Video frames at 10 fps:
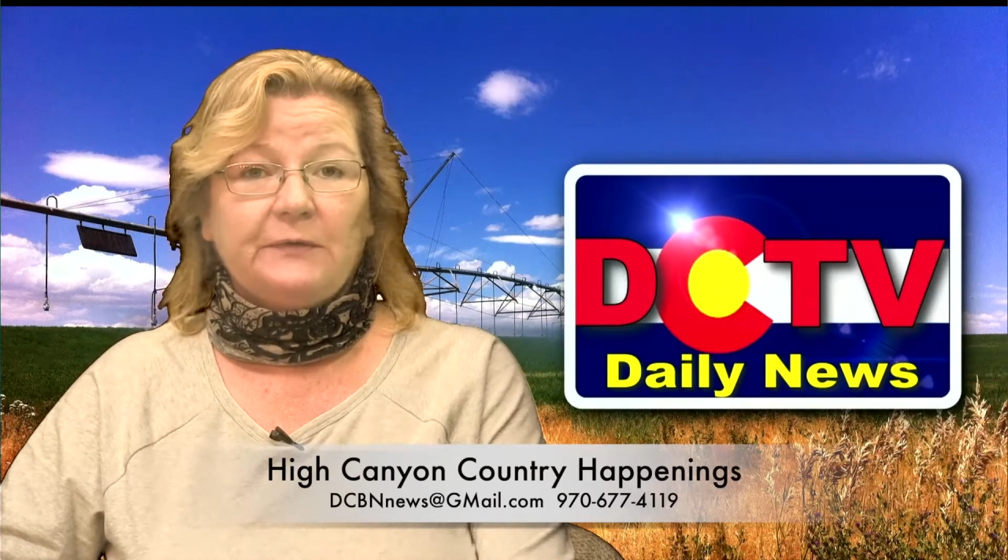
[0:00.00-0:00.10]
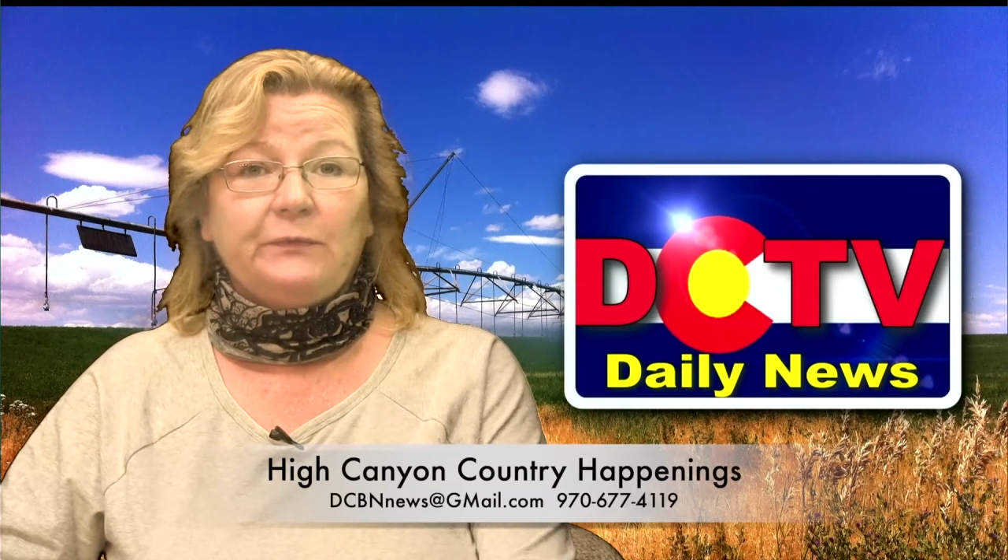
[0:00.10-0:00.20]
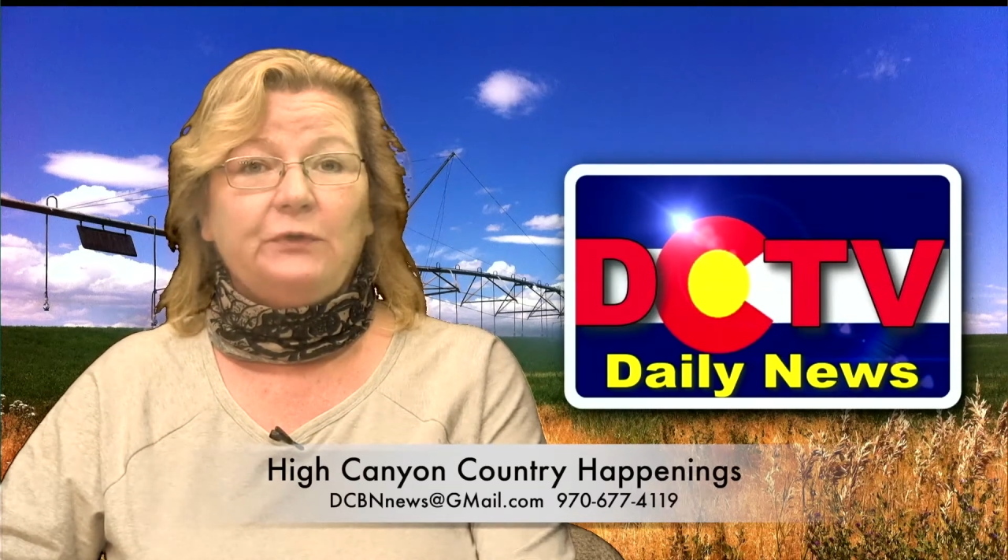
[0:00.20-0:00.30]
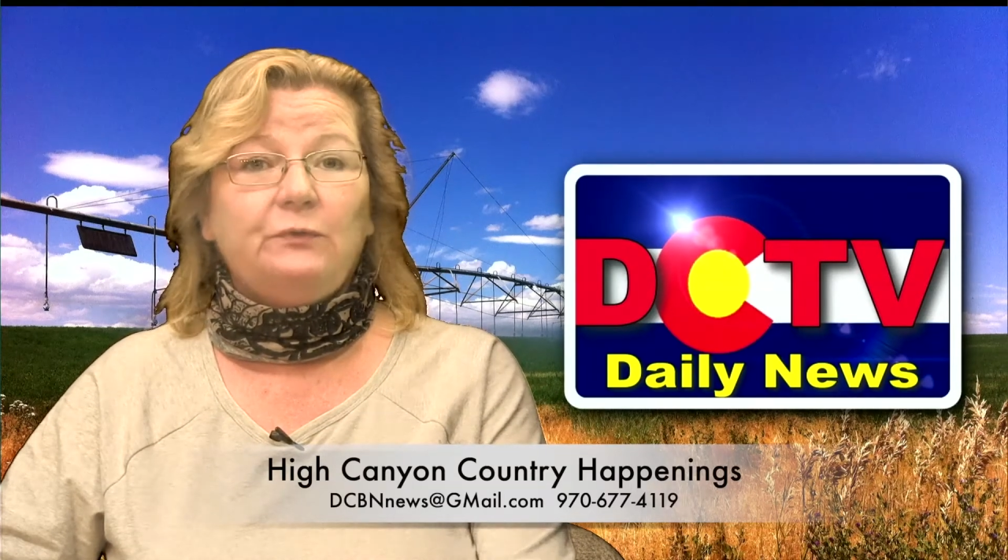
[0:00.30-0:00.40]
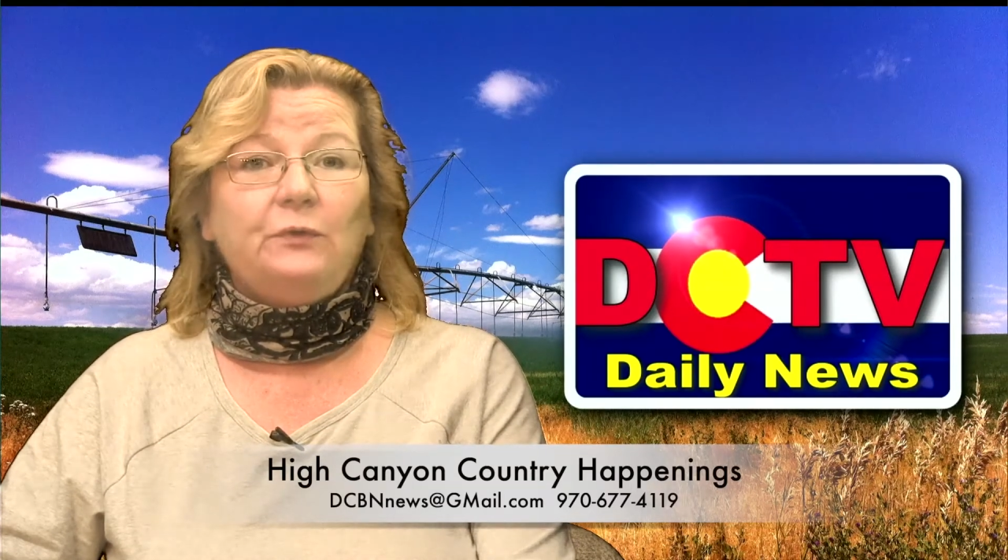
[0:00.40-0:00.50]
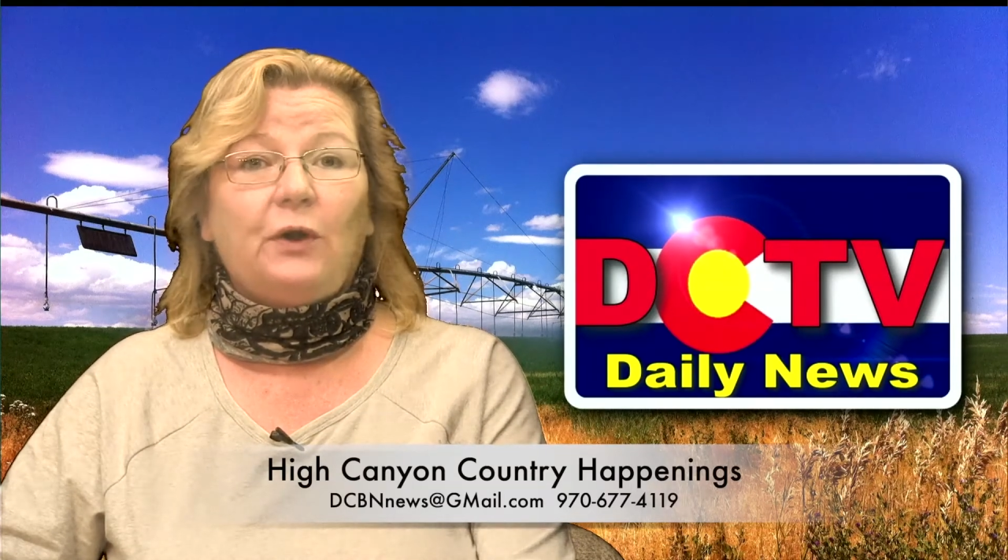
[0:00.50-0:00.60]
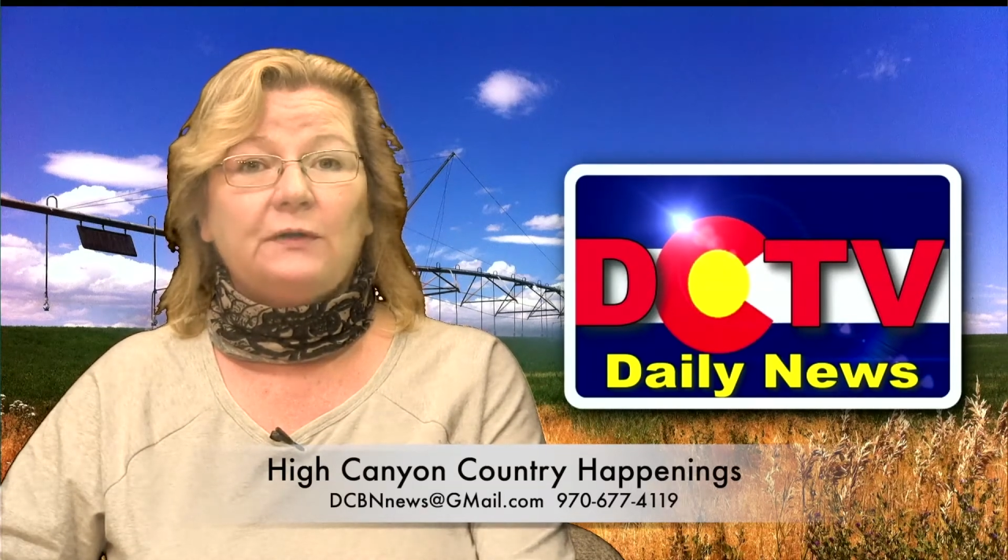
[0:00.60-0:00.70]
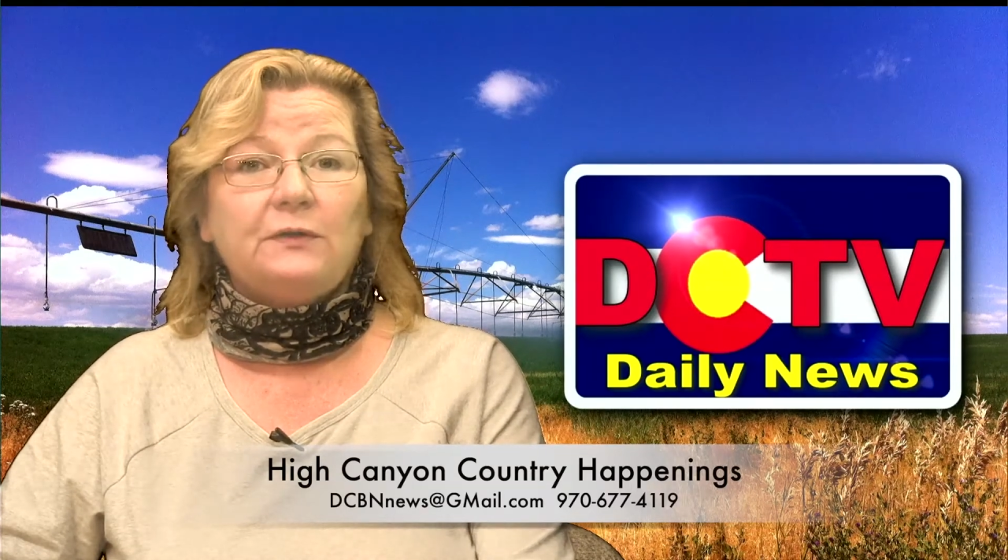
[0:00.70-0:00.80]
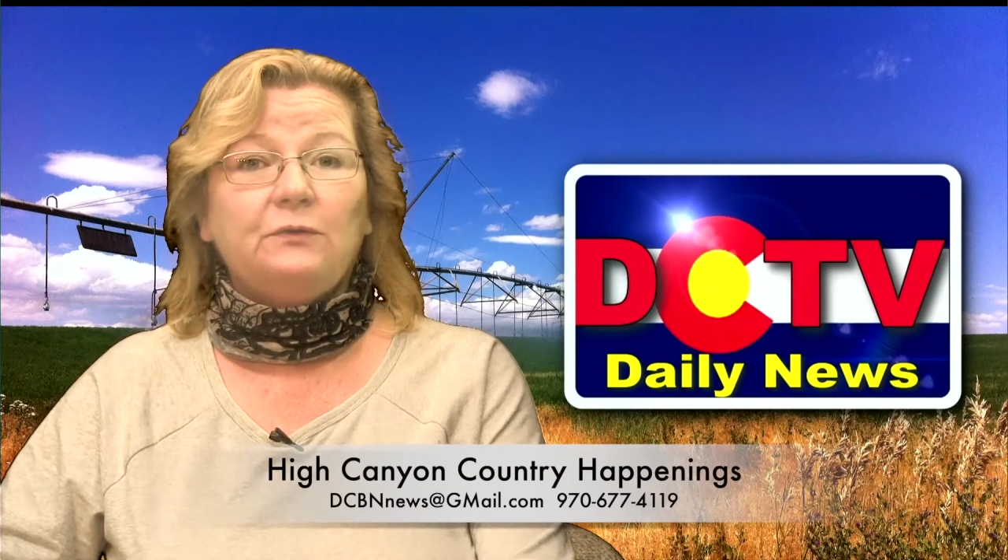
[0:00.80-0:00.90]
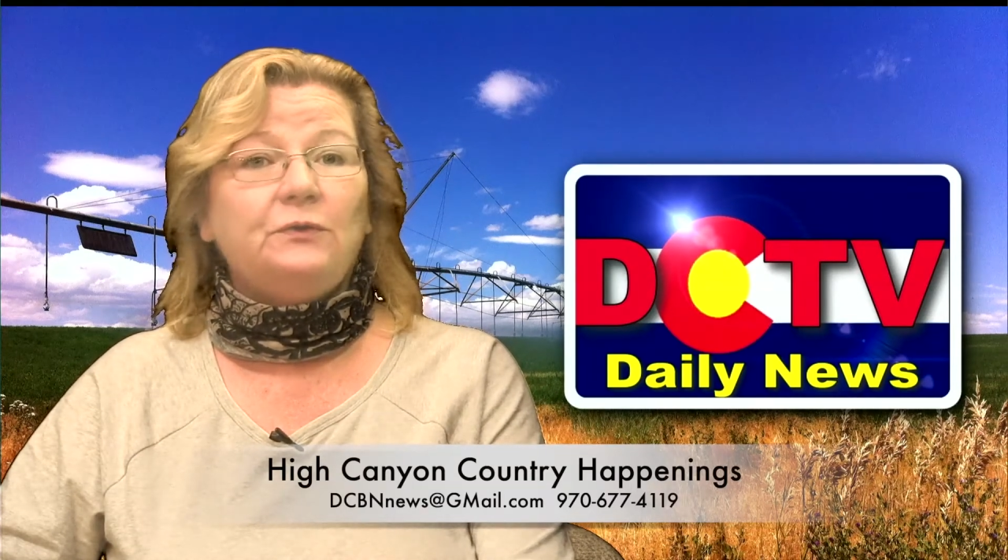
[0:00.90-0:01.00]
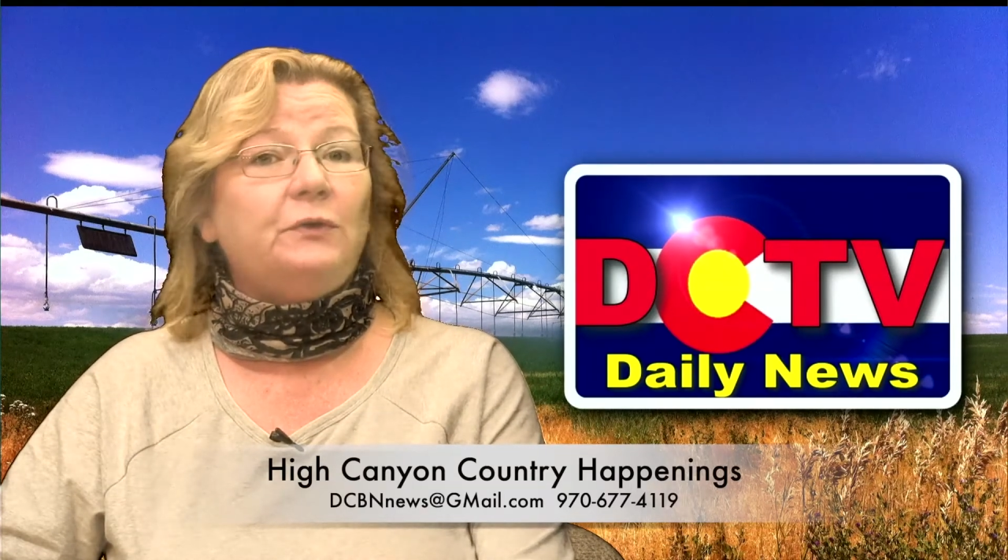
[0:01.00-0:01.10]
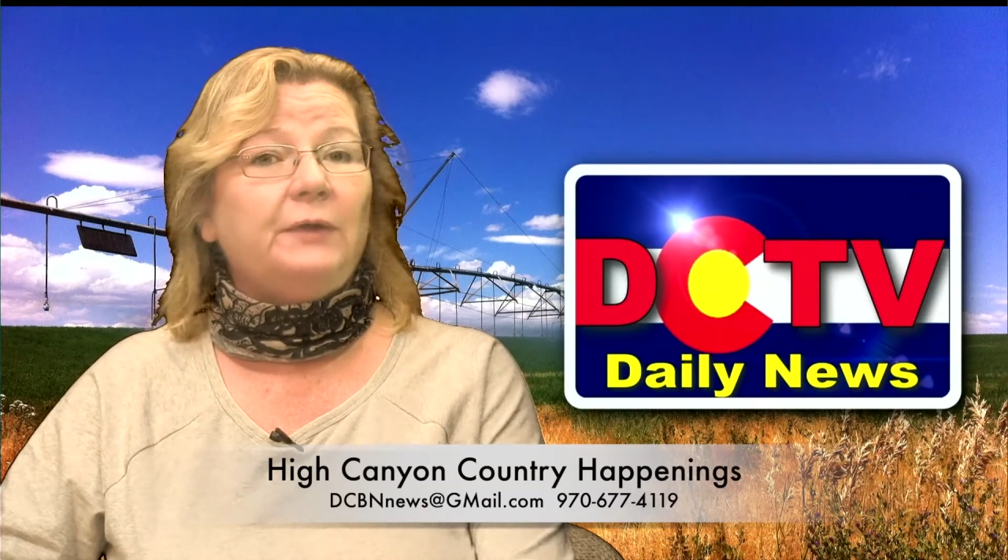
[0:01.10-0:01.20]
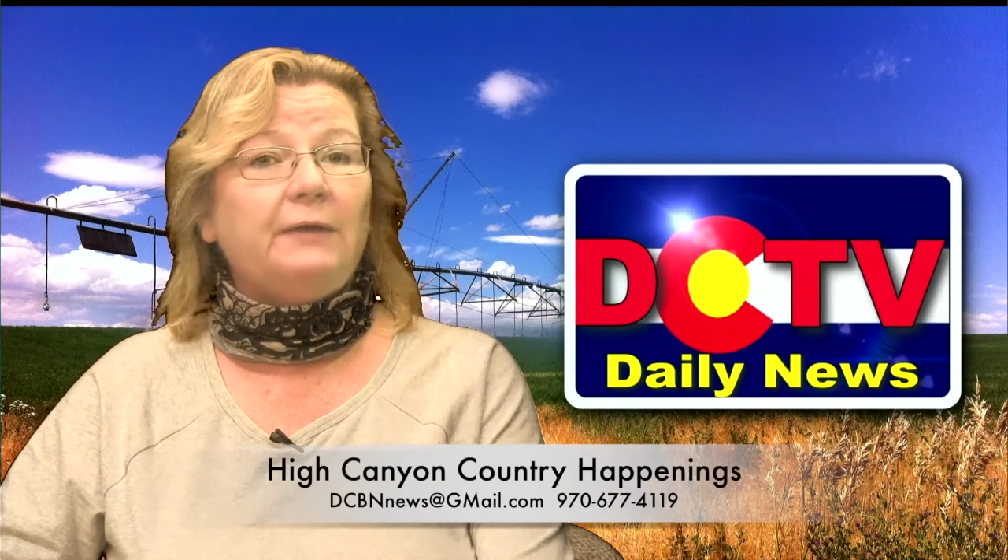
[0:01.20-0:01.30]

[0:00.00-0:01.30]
You also don't